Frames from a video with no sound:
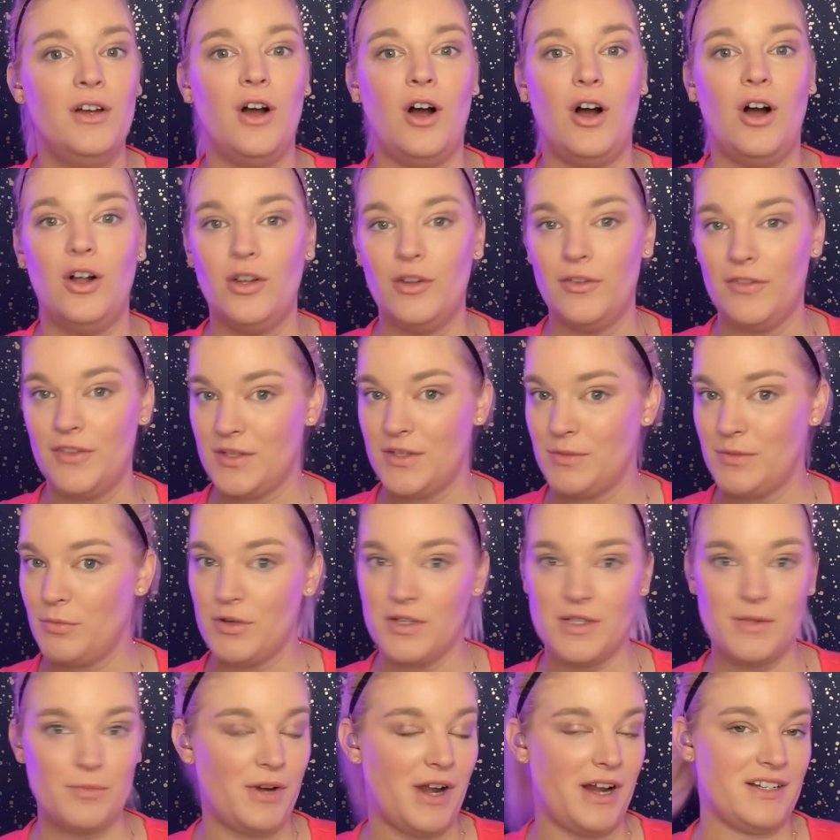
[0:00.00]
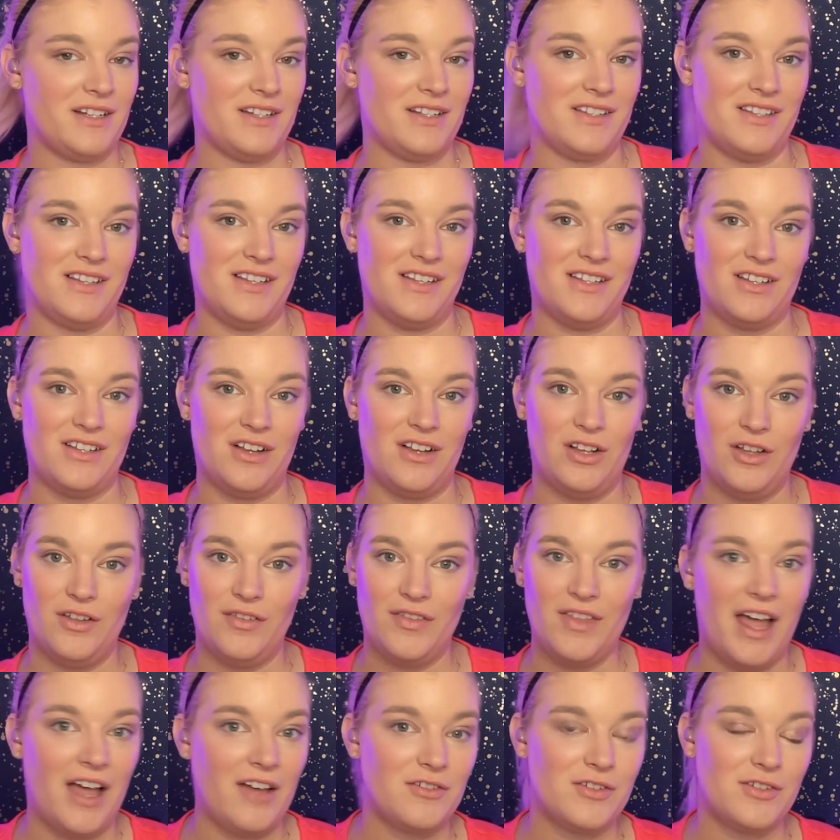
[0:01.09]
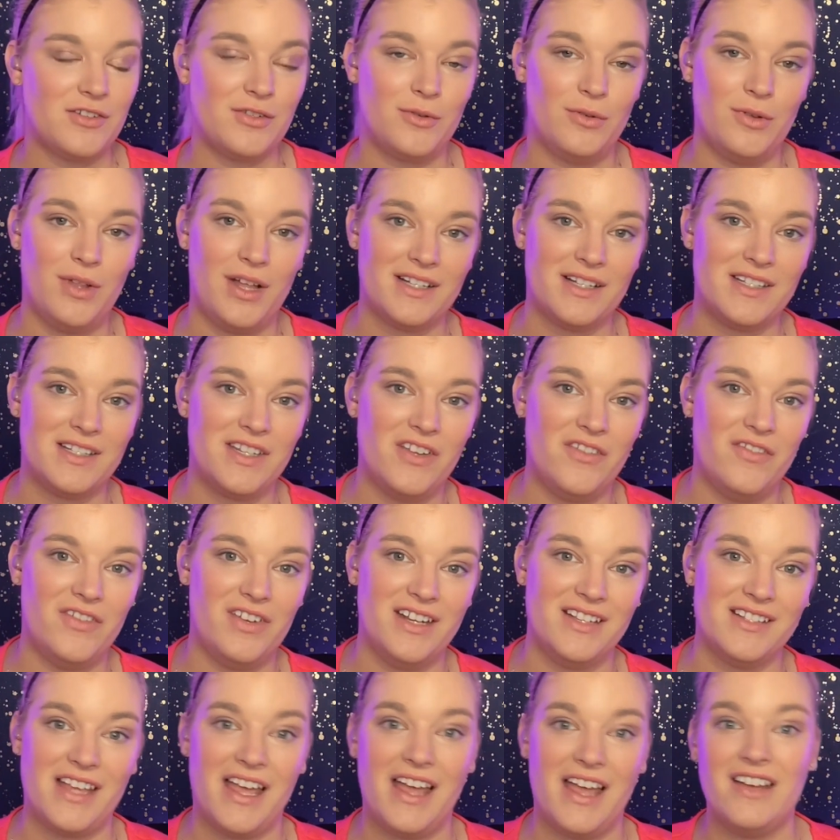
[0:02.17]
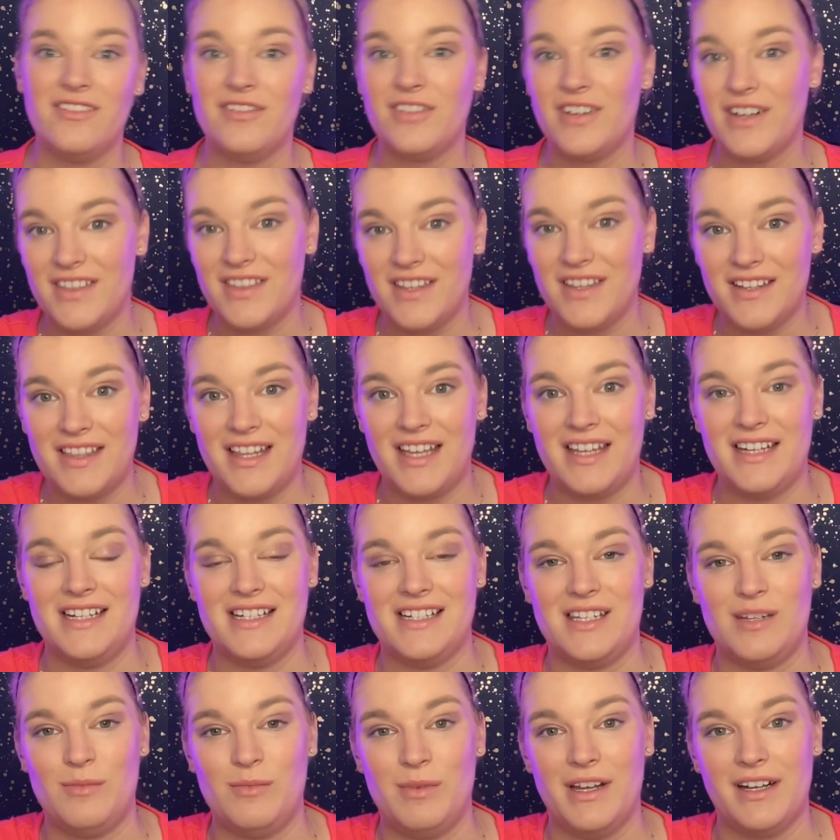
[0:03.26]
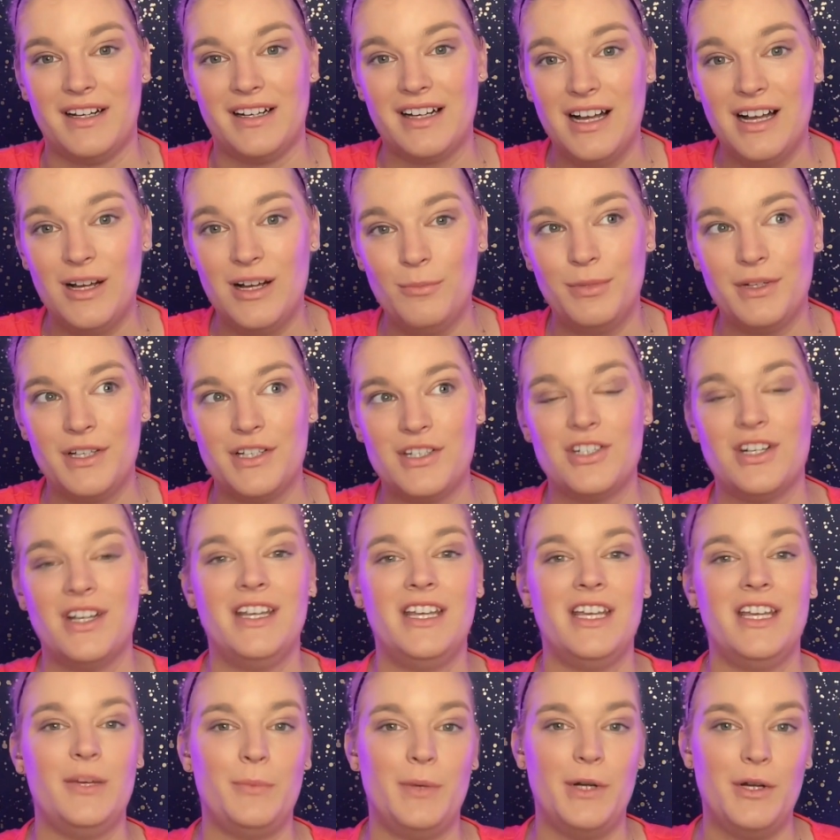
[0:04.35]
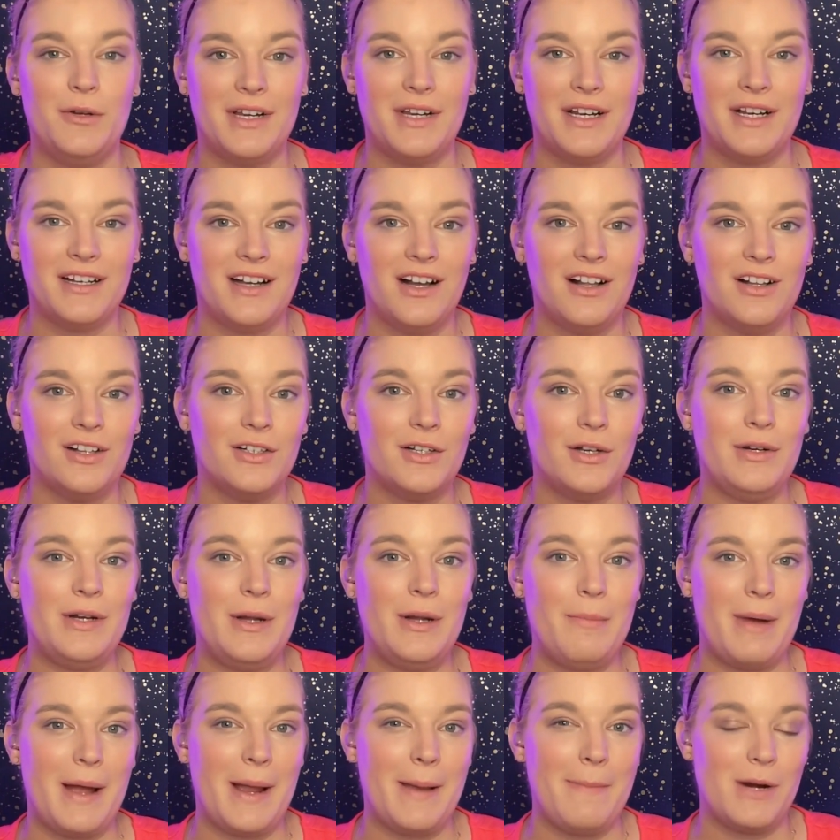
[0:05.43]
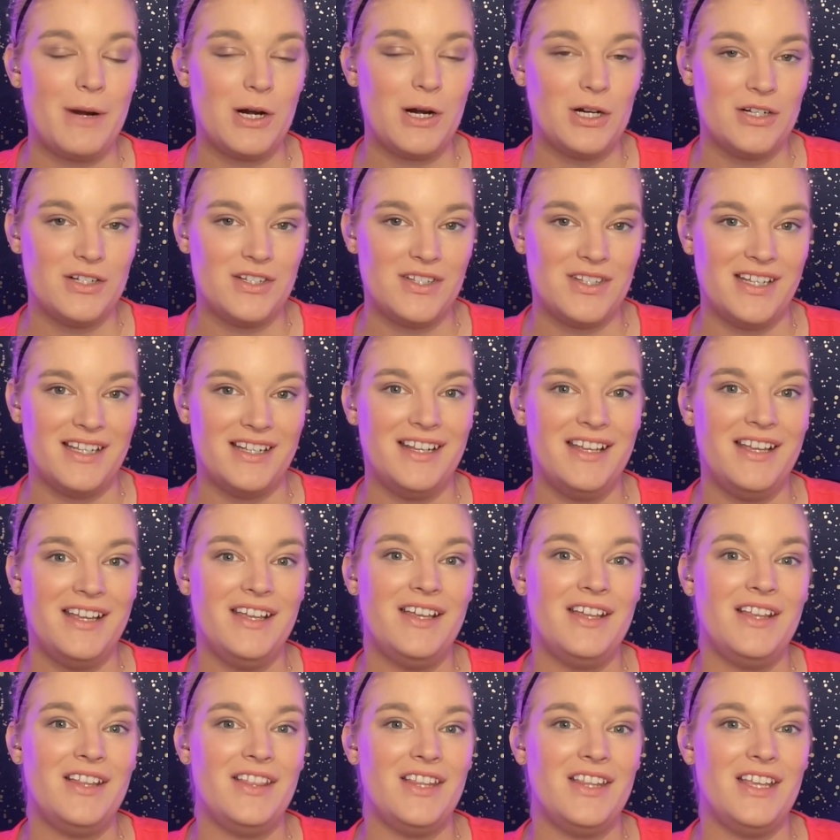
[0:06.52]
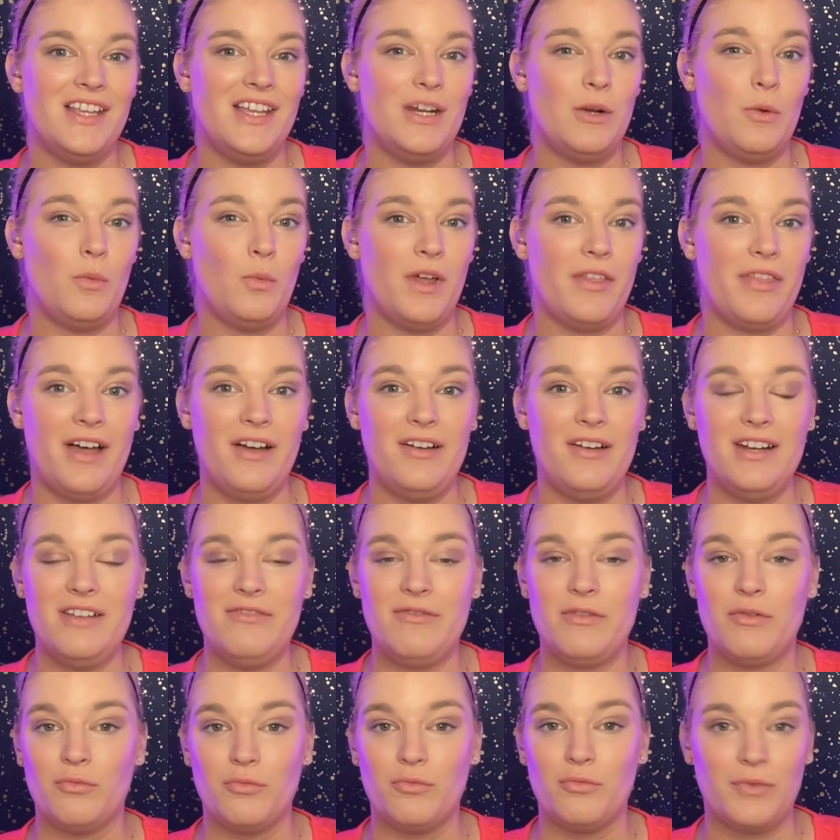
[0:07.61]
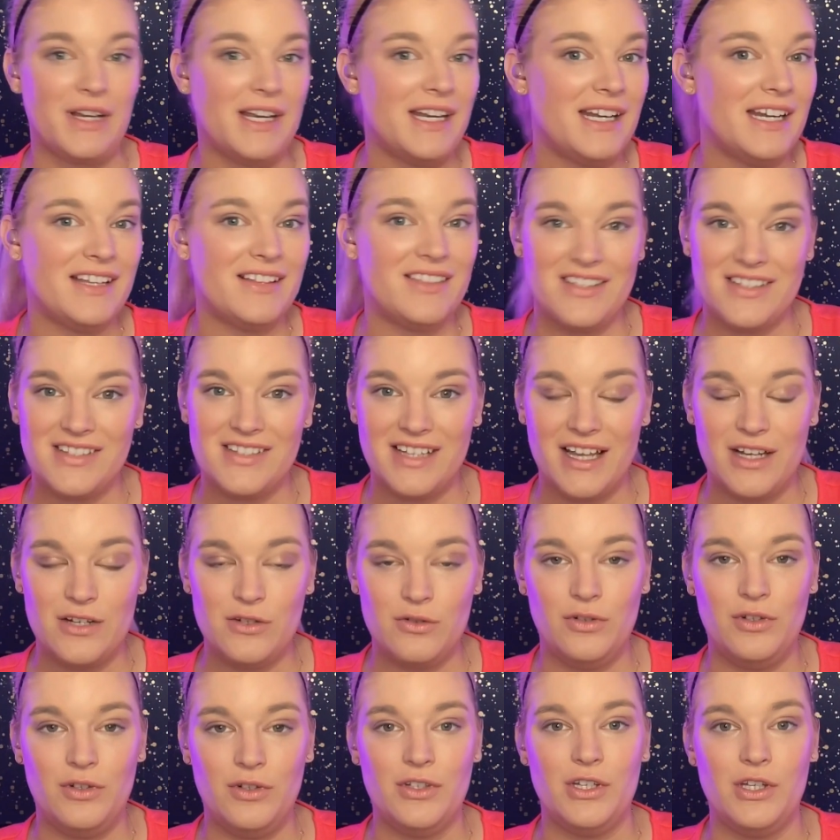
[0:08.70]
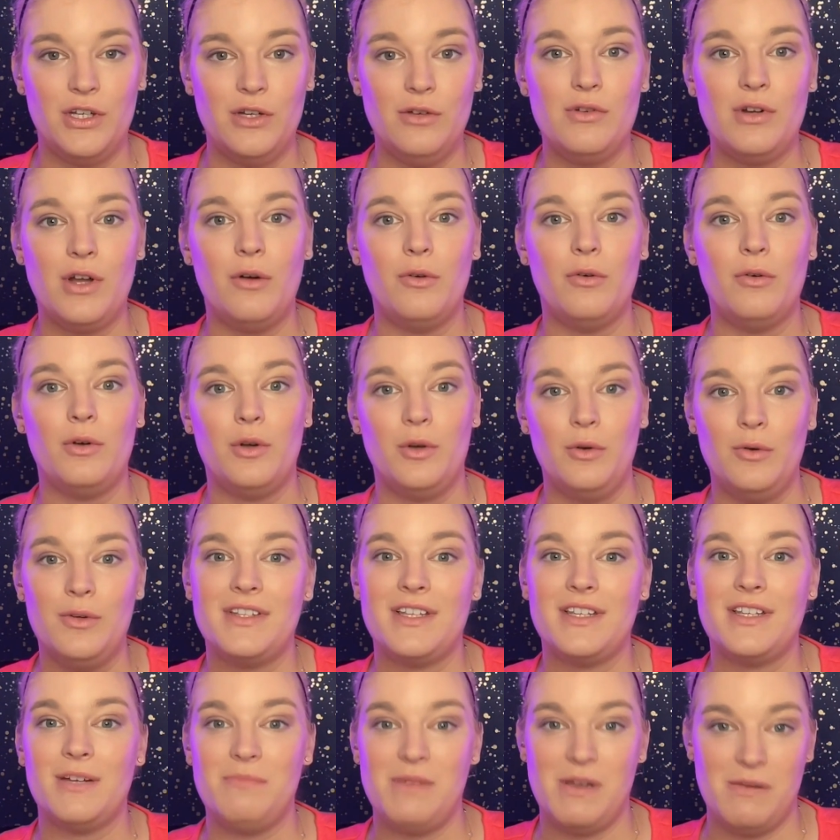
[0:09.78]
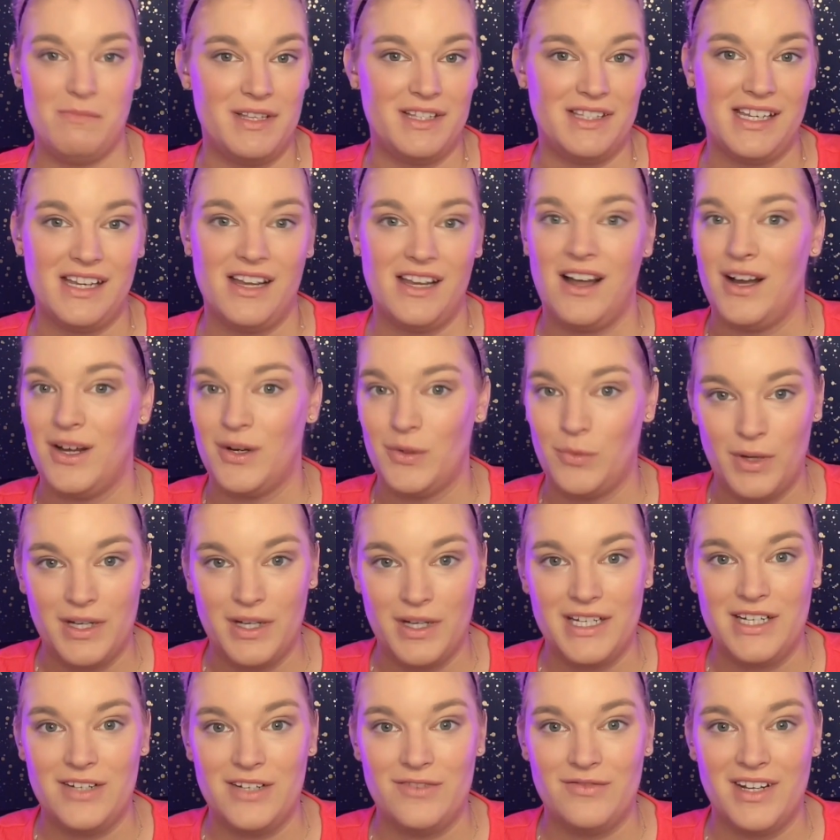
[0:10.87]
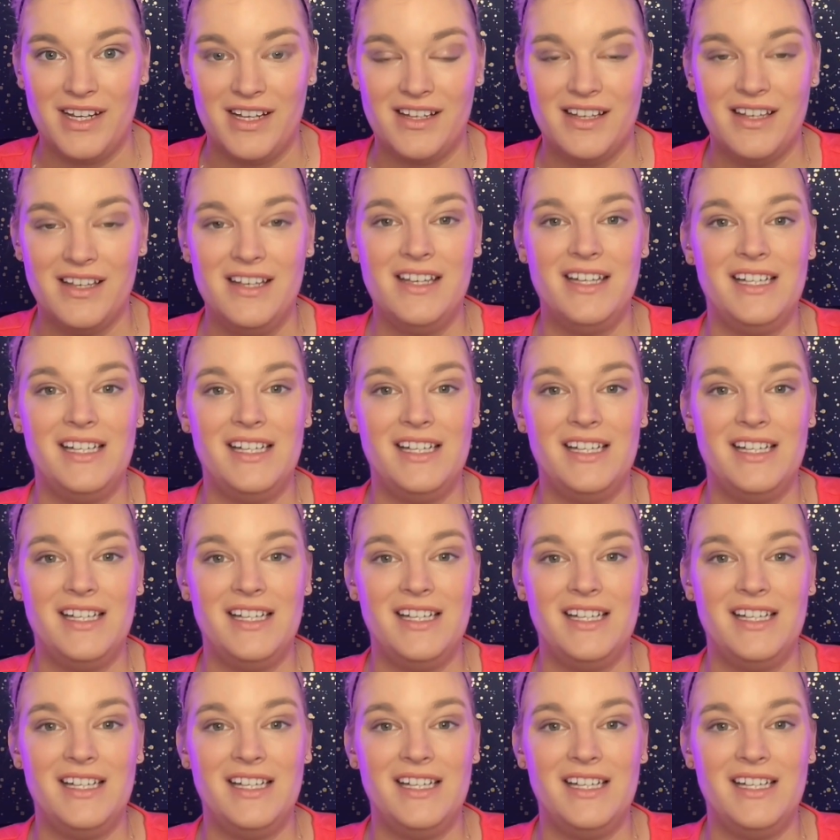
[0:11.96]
all of the sports practices, all of the after school activities, everything that needs to be accomplished. When you can color code it by person, then without even reading the schedule, you know who is going to be busy on what evening.